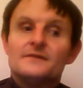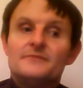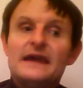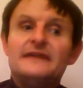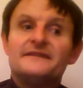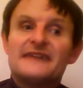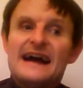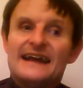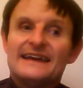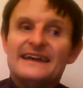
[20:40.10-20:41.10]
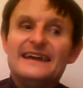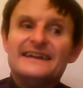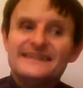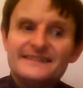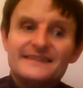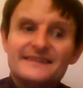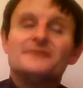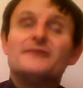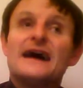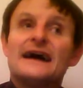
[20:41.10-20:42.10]
Pays de Galles is
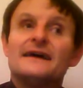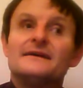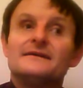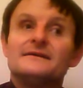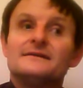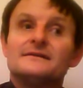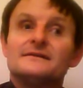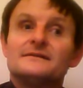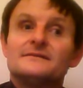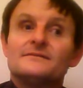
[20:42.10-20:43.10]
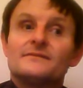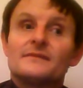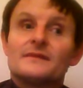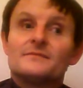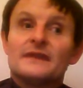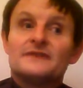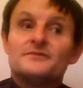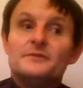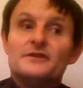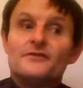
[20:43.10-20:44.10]
where? Place
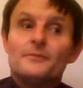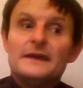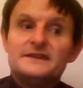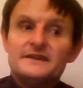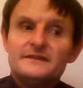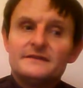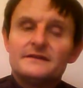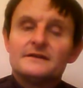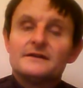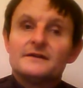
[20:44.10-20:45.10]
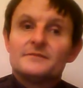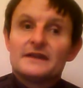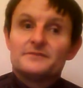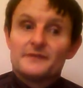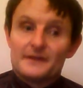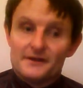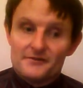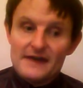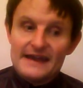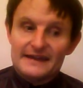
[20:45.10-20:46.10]
with beautiful beaches, place with a lot
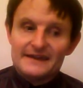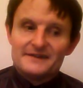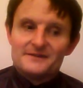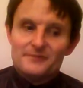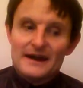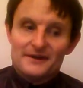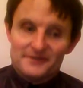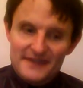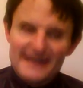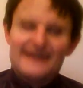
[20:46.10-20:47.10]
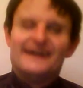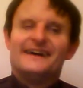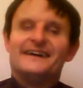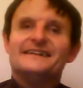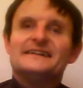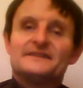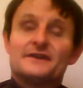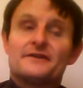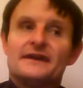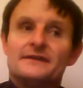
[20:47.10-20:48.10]
of rain. Wales.
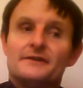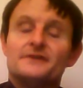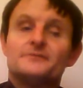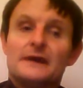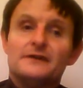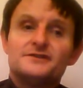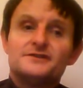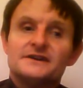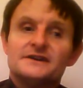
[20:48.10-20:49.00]
Sorry, anyone who's Welsh